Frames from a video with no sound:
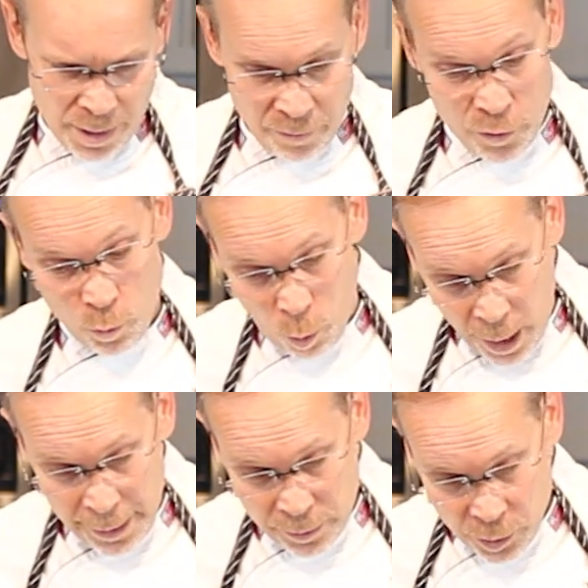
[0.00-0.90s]
If you
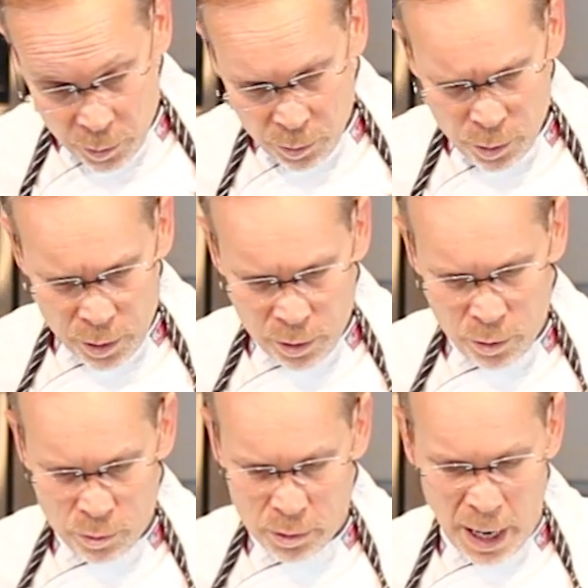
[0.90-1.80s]
wanted to, you could
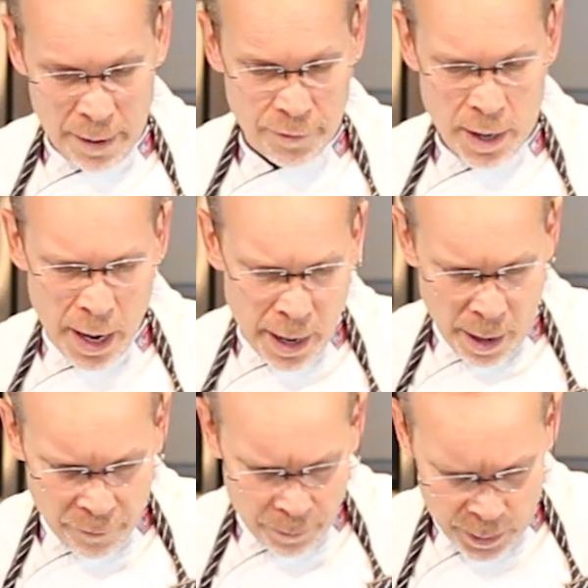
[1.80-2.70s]
use half and
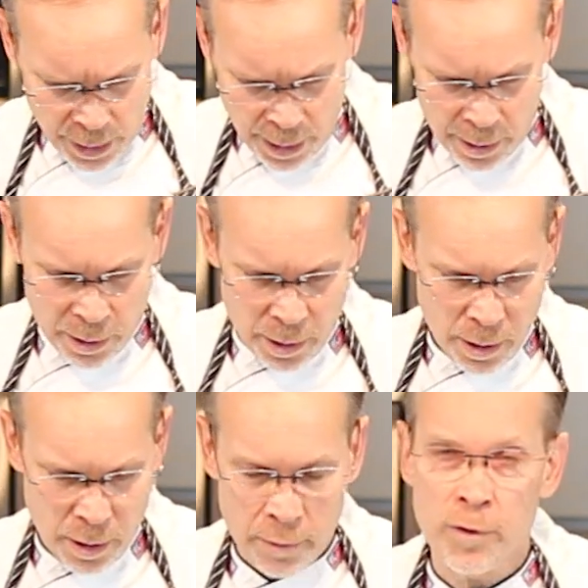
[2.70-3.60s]
half, but
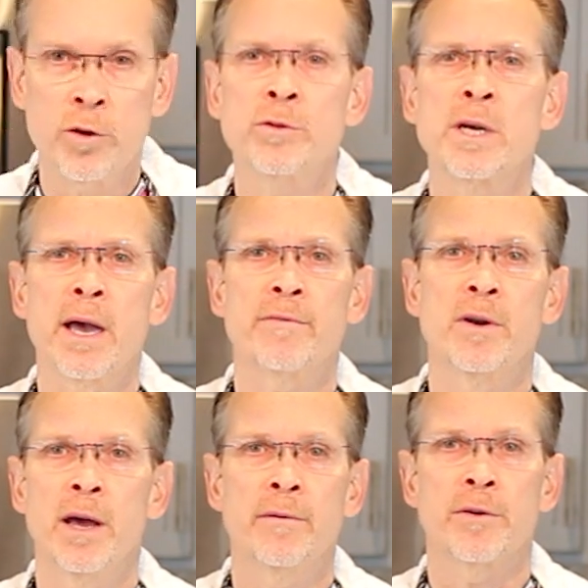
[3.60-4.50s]
if you're using half
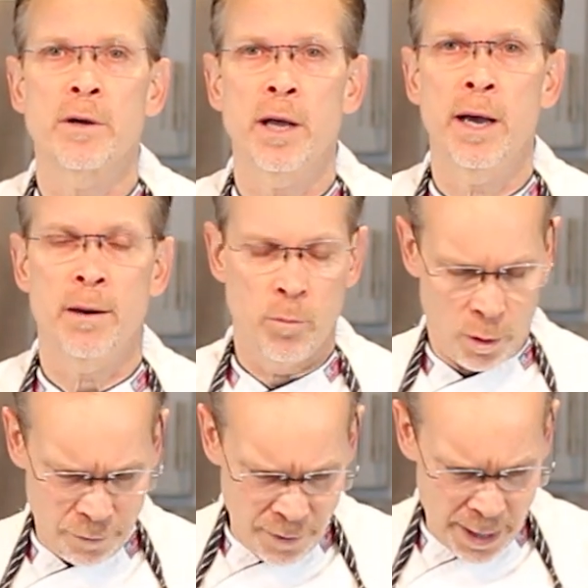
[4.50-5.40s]
and half, you're going to add
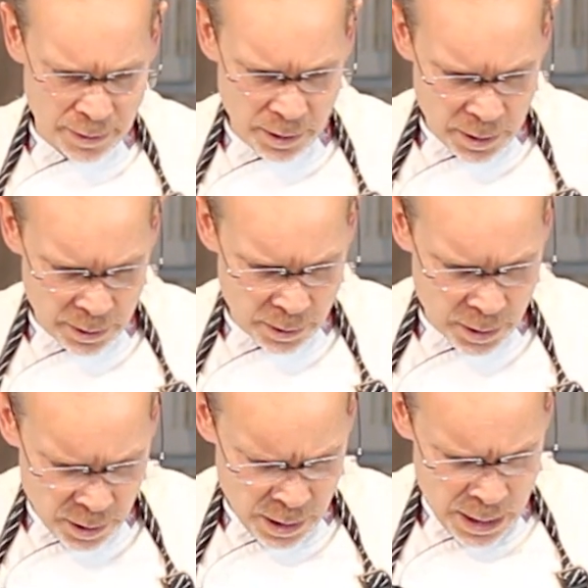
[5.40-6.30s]
more fat to
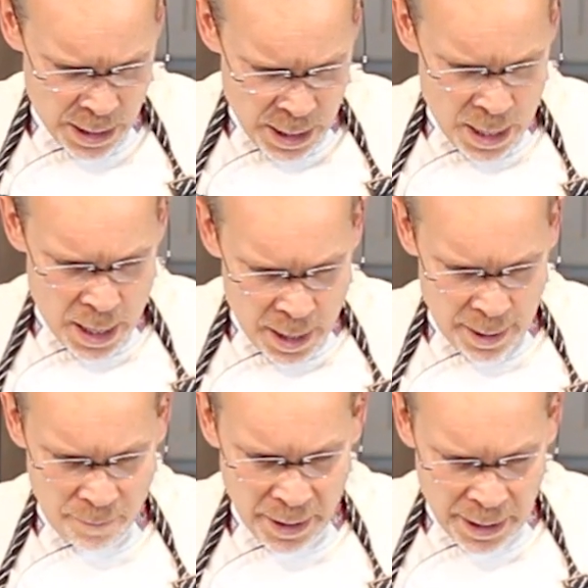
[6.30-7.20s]
this.
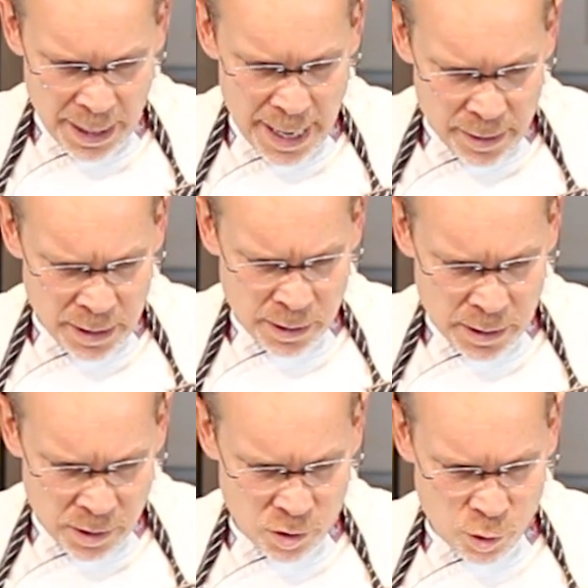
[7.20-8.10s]
And again, this
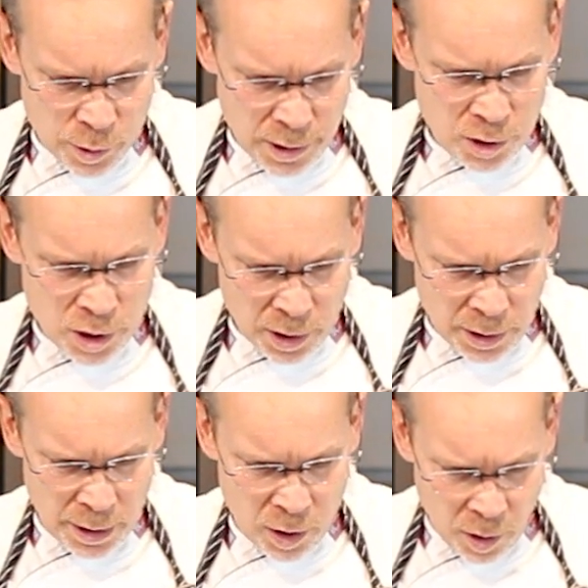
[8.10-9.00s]
is
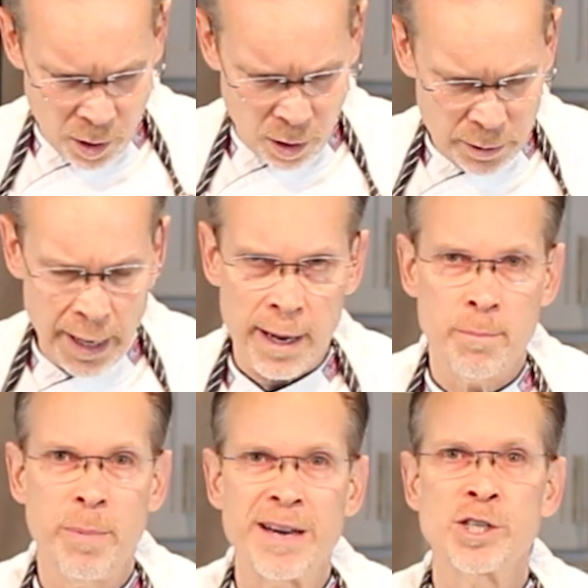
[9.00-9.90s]
traditionally called a
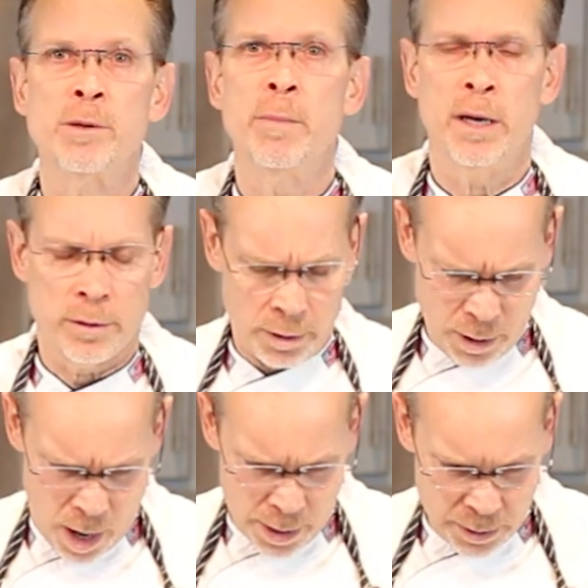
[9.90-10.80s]
bechamel
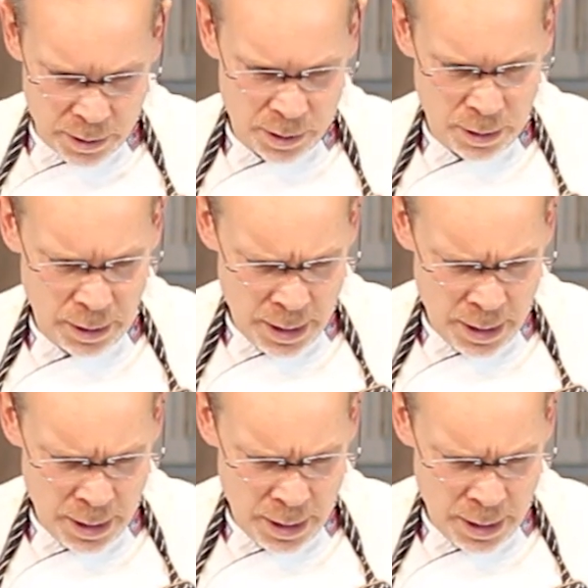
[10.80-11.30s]
sauce.